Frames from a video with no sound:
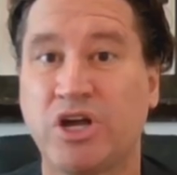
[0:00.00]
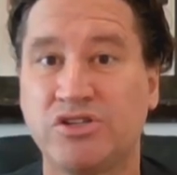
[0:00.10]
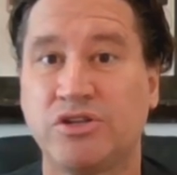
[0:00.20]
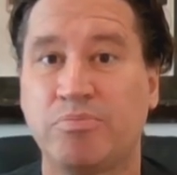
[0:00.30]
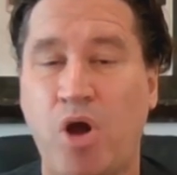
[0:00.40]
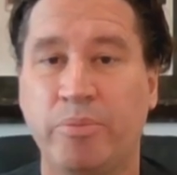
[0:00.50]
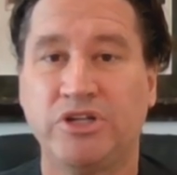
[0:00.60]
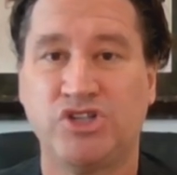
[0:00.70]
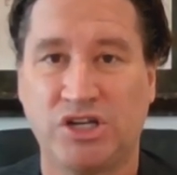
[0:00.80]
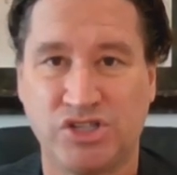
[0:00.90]
because the
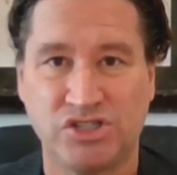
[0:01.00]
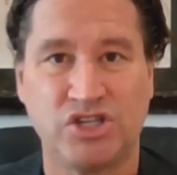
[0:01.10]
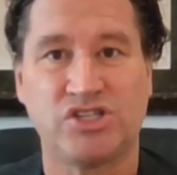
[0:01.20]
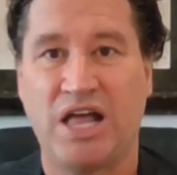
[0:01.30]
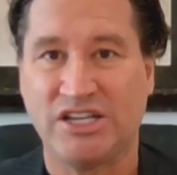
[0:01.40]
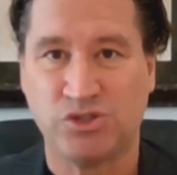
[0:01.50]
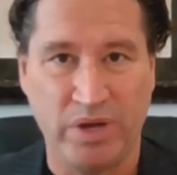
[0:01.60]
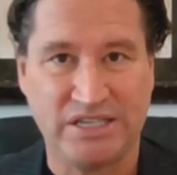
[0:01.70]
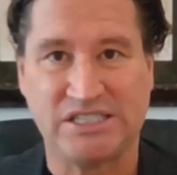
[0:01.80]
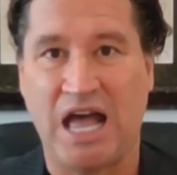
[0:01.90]
Department of Justice this last
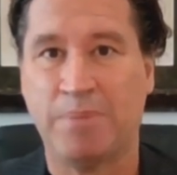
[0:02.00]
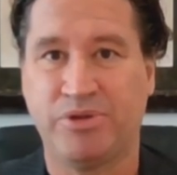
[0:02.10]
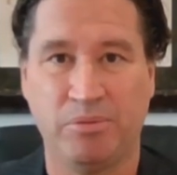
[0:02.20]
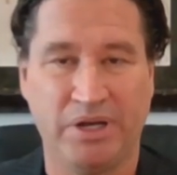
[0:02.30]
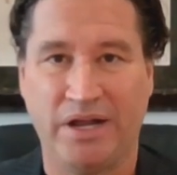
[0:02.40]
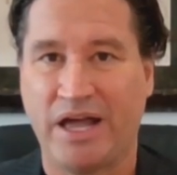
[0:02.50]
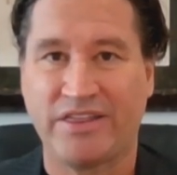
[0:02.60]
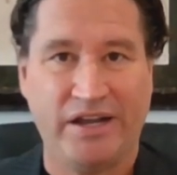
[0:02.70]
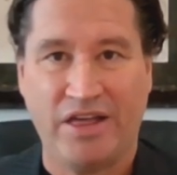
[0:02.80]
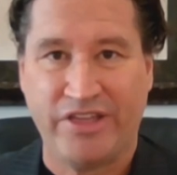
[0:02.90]
week slapped them, and I, uh,
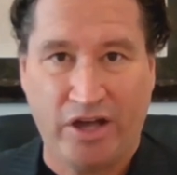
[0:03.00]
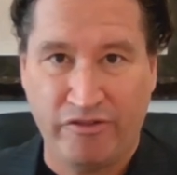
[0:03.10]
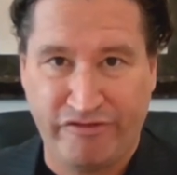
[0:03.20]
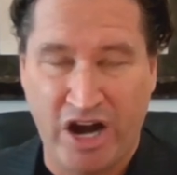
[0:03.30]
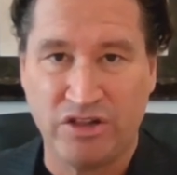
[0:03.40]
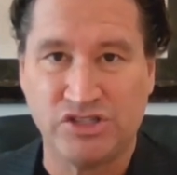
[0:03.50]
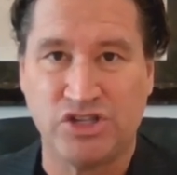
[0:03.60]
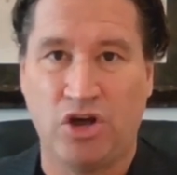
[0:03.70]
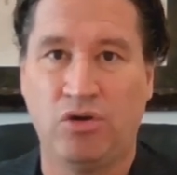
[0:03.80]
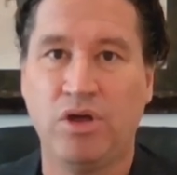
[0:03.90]
again I think unfairly
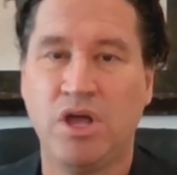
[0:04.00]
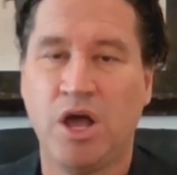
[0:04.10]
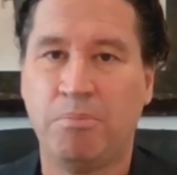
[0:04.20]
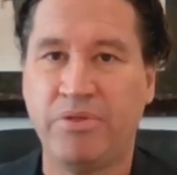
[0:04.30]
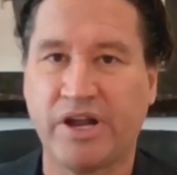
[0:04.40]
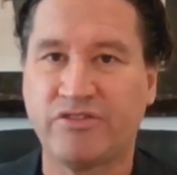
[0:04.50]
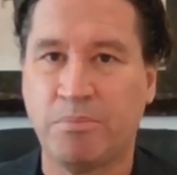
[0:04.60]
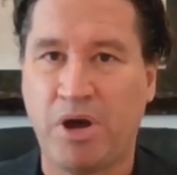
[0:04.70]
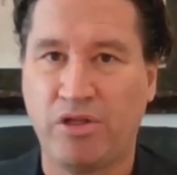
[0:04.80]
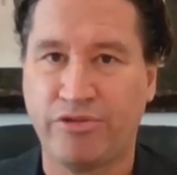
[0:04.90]
so but they're going to have
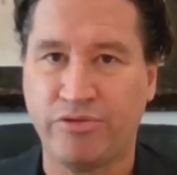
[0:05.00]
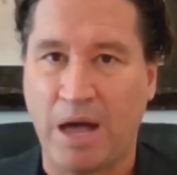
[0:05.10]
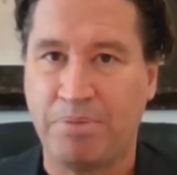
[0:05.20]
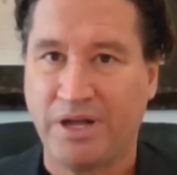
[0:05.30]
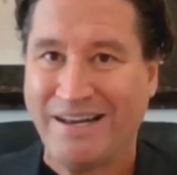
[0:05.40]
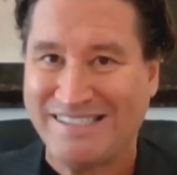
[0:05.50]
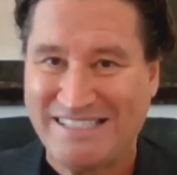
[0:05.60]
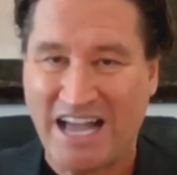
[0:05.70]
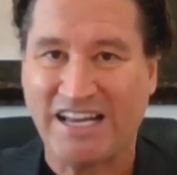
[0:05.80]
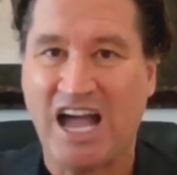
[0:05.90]
to muddle through that. But in the
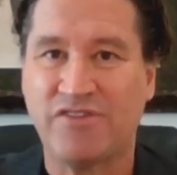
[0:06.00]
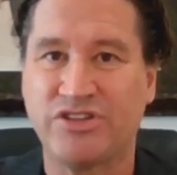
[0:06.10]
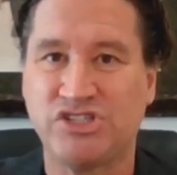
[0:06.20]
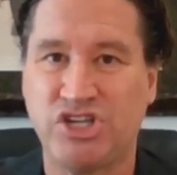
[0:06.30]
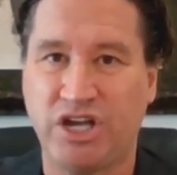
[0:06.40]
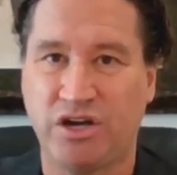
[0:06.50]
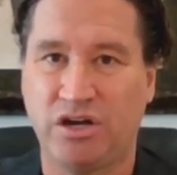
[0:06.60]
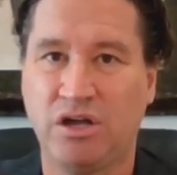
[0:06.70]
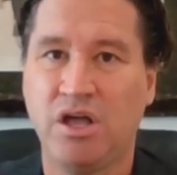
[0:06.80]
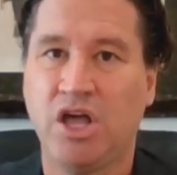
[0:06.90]
second half of this
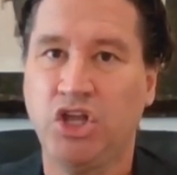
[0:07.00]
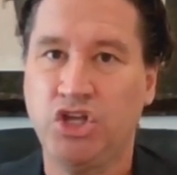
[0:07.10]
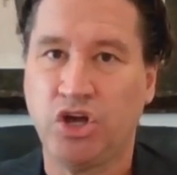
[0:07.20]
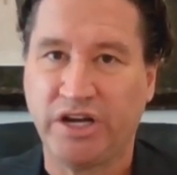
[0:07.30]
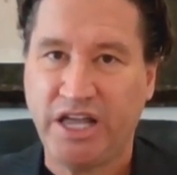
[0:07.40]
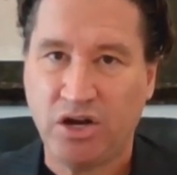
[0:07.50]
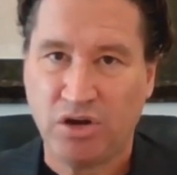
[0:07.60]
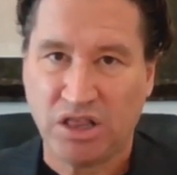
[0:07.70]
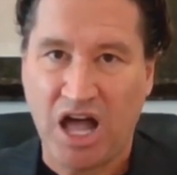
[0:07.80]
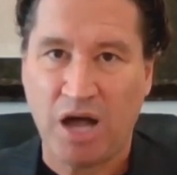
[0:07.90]
year, you're going to
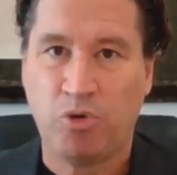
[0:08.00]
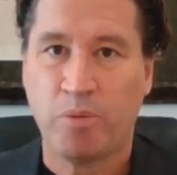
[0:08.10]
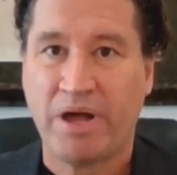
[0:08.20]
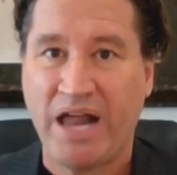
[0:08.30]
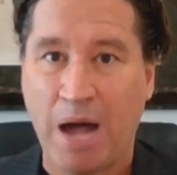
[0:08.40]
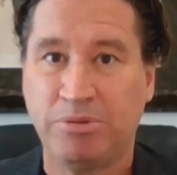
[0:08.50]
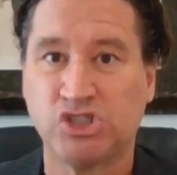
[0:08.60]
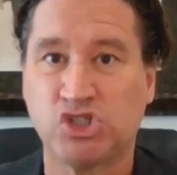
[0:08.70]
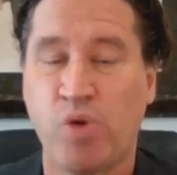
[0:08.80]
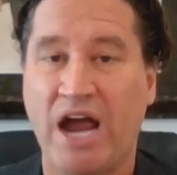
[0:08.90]
hear a lot more about
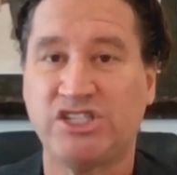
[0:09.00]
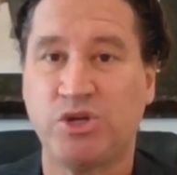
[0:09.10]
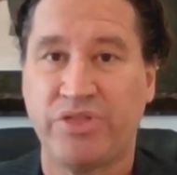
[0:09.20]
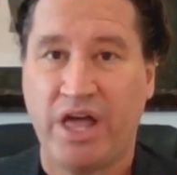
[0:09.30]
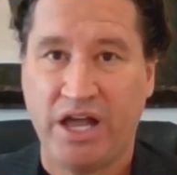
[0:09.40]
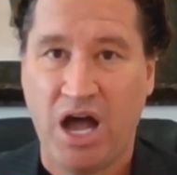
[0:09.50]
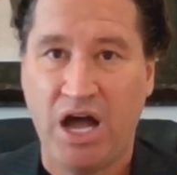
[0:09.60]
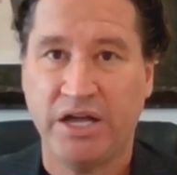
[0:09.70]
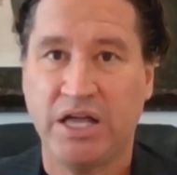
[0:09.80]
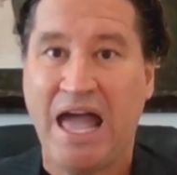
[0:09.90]
Apple's strategy with
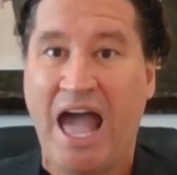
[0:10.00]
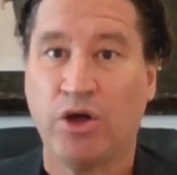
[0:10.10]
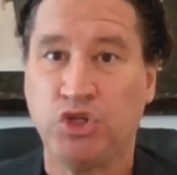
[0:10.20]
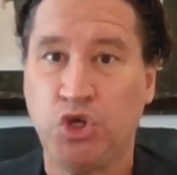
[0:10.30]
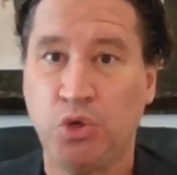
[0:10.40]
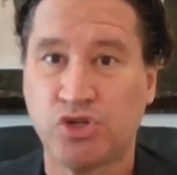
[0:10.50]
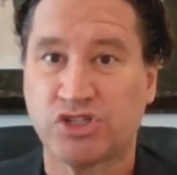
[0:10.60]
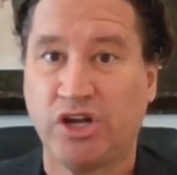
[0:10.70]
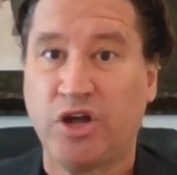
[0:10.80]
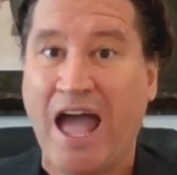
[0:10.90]
AI, how
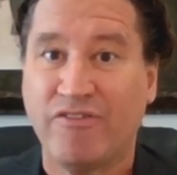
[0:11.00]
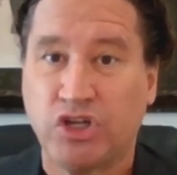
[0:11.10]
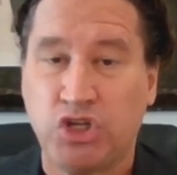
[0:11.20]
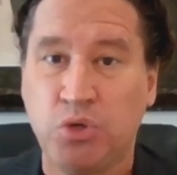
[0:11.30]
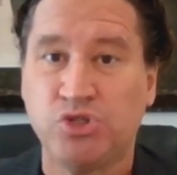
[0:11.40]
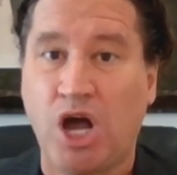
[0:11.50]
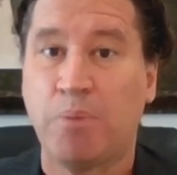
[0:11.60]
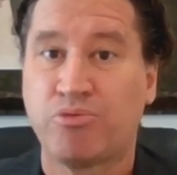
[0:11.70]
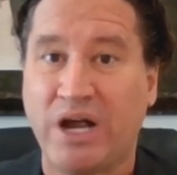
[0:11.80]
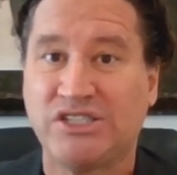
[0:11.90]
users going to have a huge
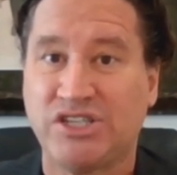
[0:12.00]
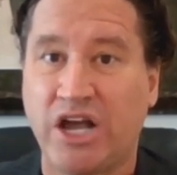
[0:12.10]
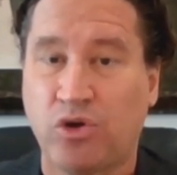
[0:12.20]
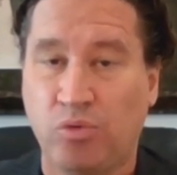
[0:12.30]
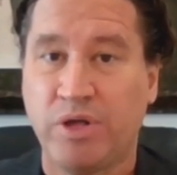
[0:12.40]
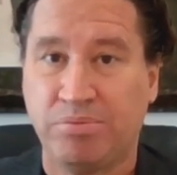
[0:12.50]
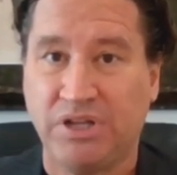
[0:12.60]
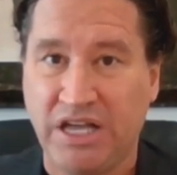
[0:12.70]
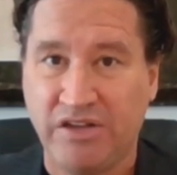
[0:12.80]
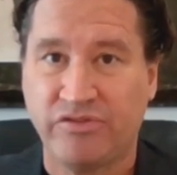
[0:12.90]
upgrade cycle, we
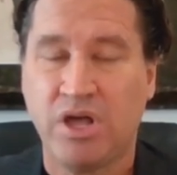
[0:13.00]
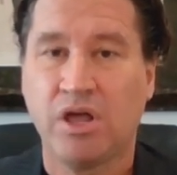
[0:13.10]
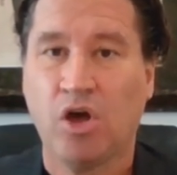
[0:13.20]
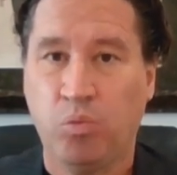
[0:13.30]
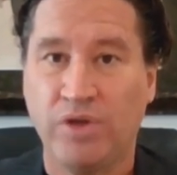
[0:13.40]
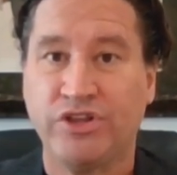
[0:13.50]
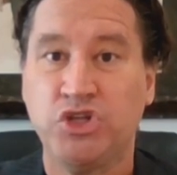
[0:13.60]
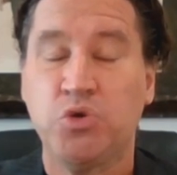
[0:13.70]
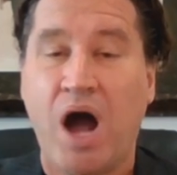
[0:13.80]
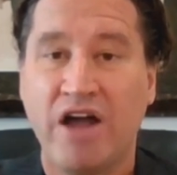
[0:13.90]
believe, with the
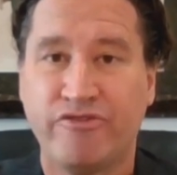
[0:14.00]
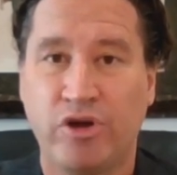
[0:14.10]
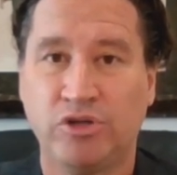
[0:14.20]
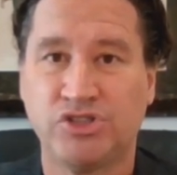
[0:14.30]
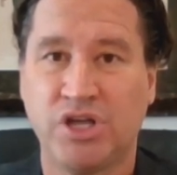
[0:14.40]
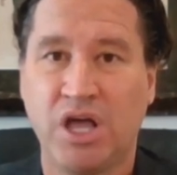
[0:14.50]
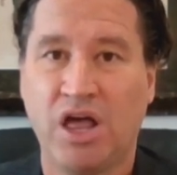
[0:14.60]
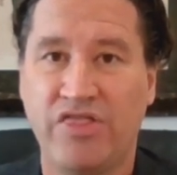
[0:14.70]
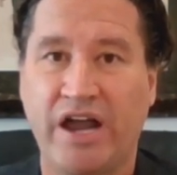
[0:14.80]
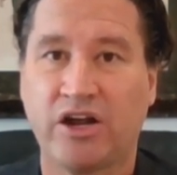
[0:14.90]
new iPhones
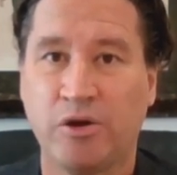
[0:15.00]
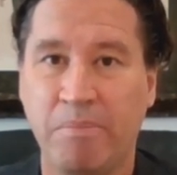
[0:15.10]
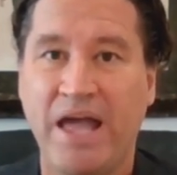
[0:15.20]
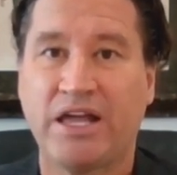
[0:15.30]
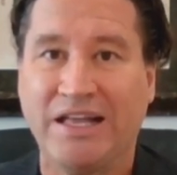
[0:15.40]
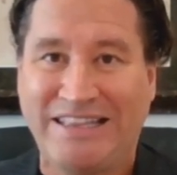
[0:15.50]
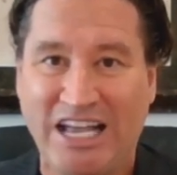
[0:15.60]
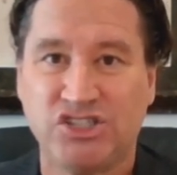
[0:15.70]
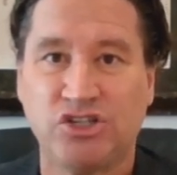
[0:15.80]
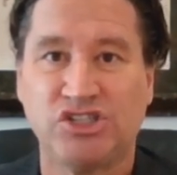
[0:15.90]
that are going to make a
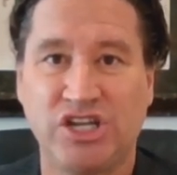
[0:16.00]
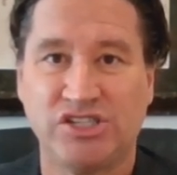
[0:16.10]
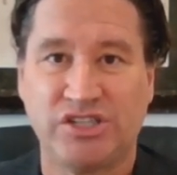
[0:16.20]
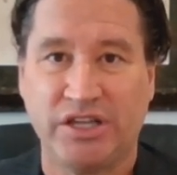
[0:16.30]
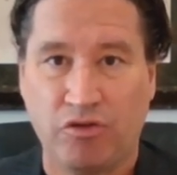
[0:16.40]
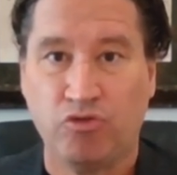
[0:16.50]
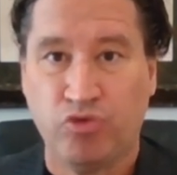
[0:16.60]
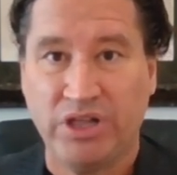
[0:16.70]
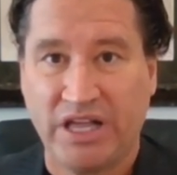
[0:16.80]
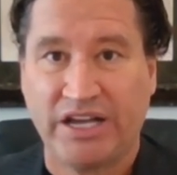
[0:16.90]
digital assistant
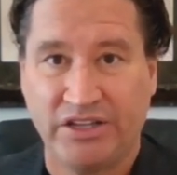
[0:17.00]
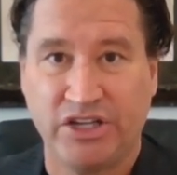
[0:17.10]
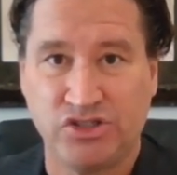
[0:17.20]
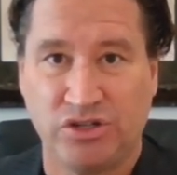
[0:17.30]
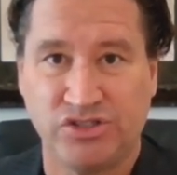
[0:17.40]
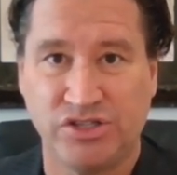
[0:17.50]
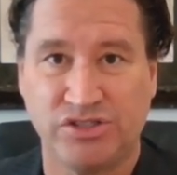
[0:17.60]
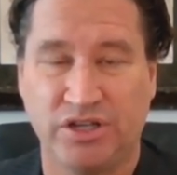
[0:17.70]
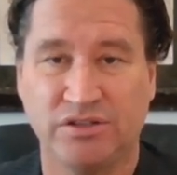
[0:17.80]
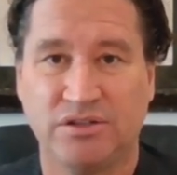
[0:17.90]
really like a digital
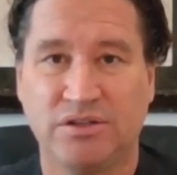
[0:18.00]
assistant.